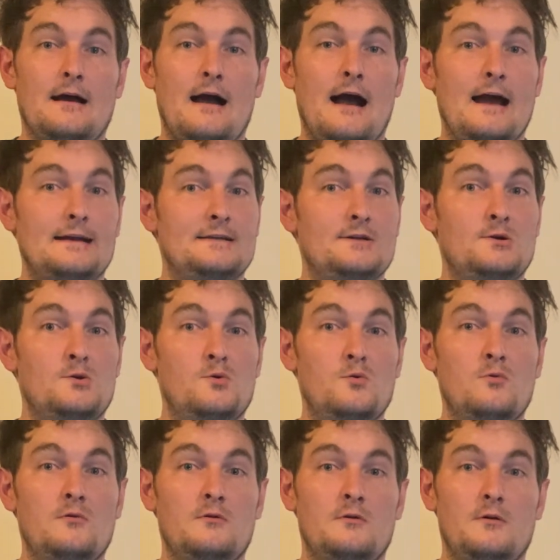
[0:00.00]
I
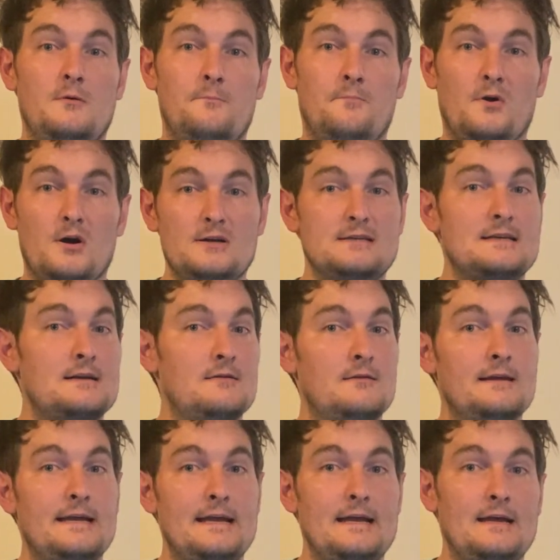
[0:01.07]
do
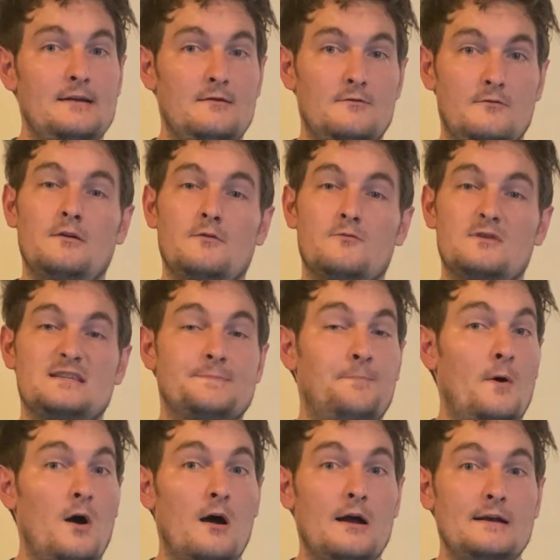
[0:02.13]
personally
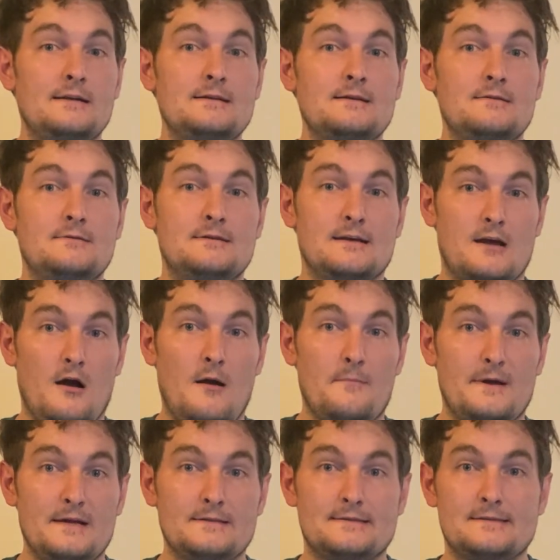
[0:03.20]
respond to
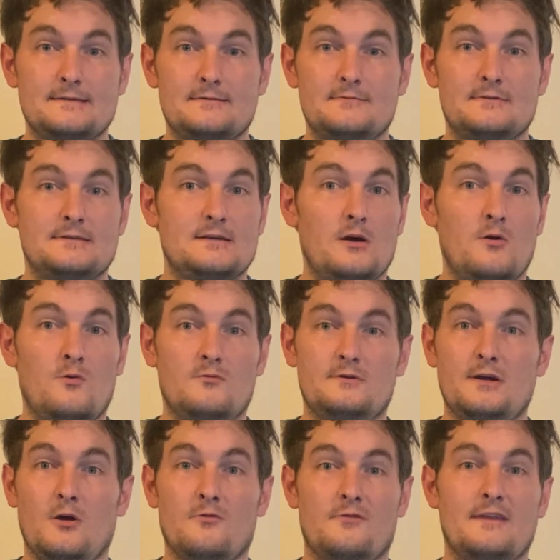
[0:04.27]
comments, so
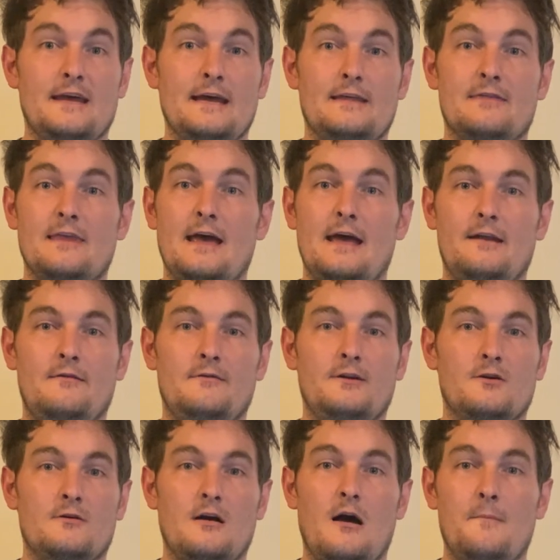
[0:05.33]
don't think that
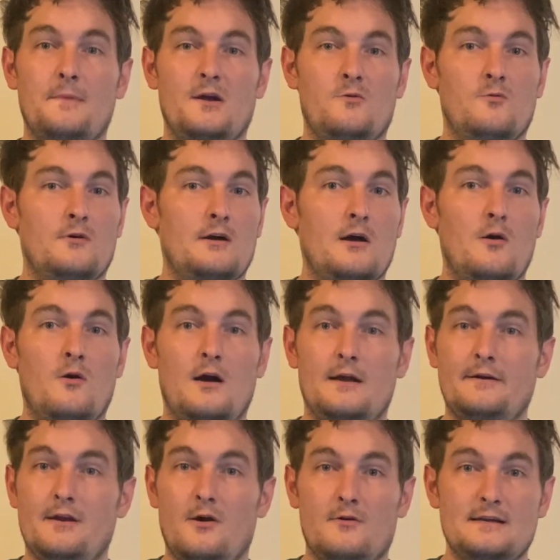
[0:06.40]
your comment will go
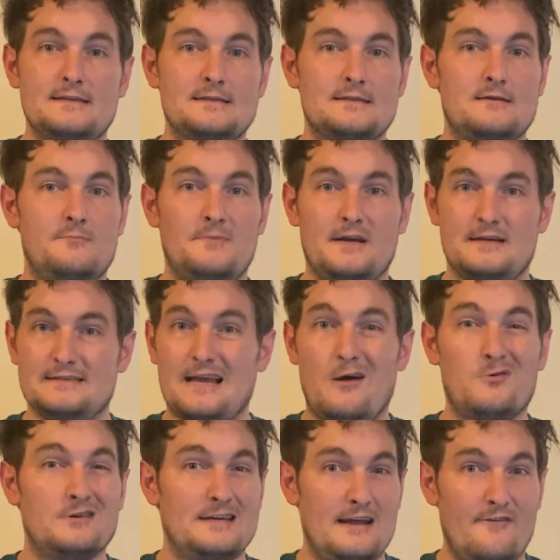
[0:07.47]
unnoticed, because I
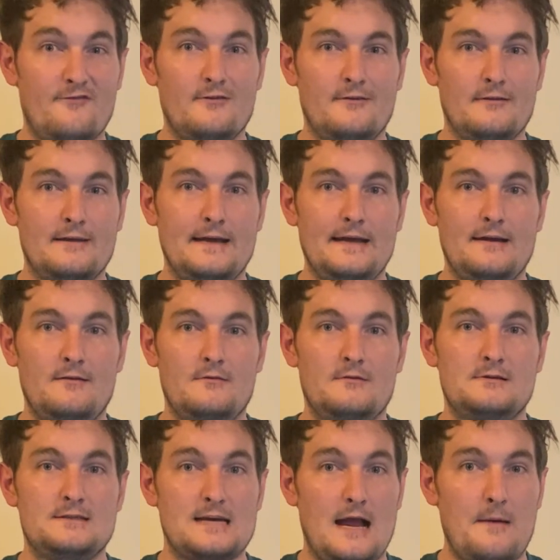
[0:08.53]
will definitely
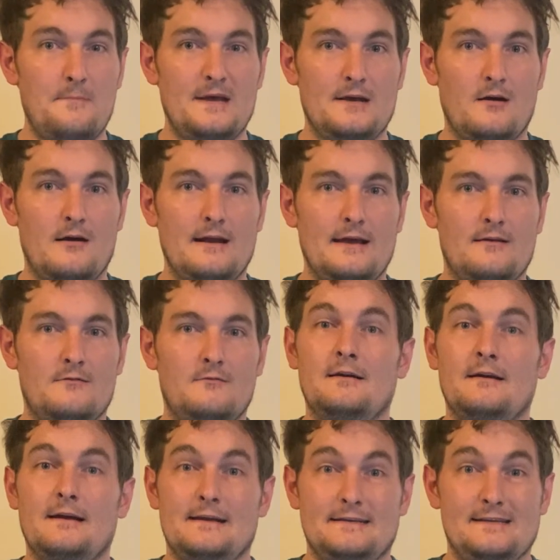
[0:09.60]
chime in on it.
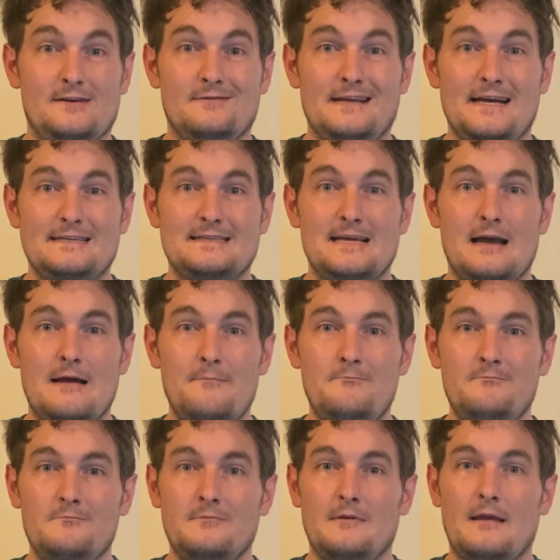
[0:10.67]
Until next time,
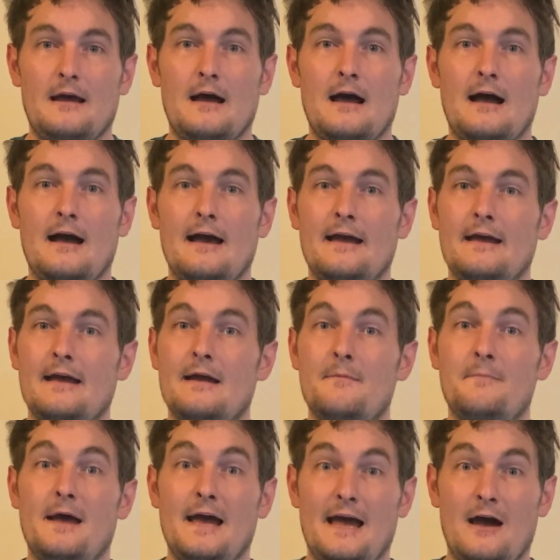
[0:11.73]
I
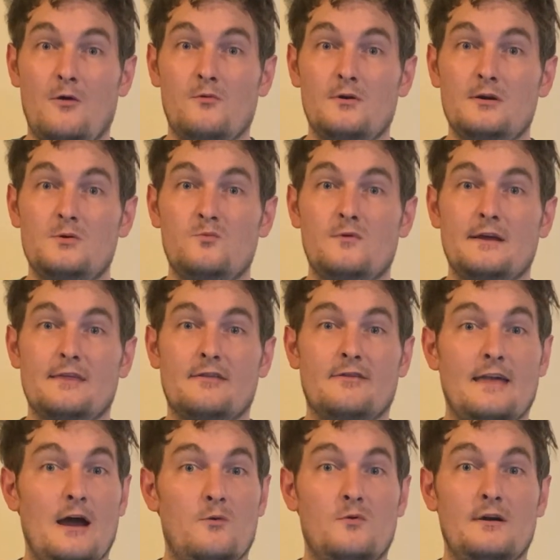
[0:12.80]
am Howard with
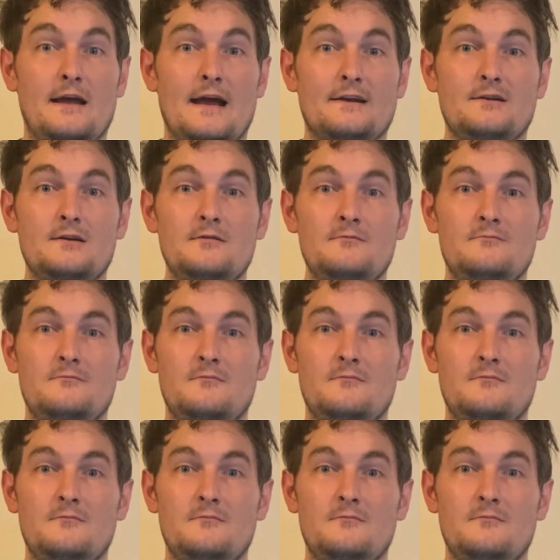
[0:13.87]
That One Actor,